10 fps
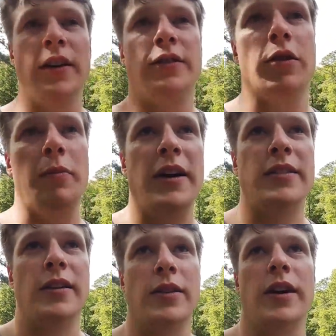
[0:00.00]
So
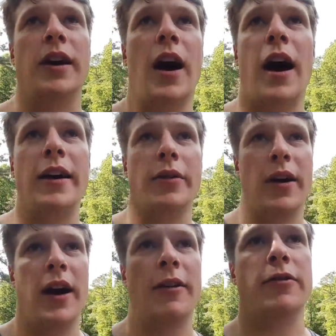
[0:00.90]
basically, I
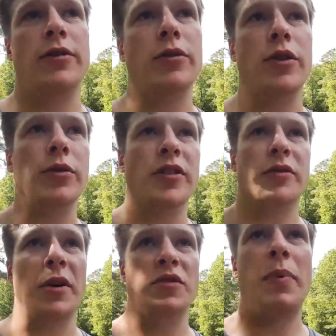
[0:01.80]
don't have to use
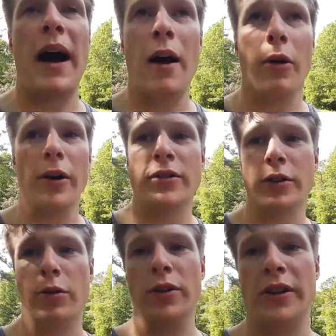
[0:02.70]
as much power
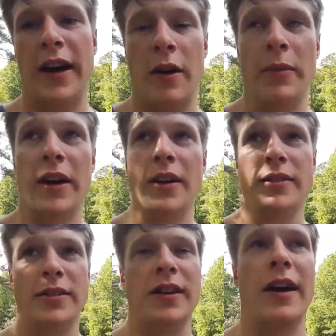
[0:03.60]
to cool it down
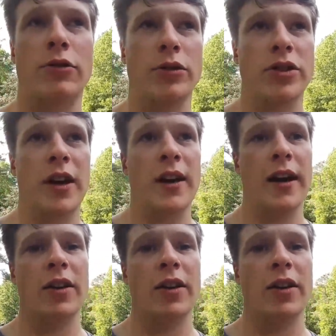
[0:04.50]
because it's natural shade.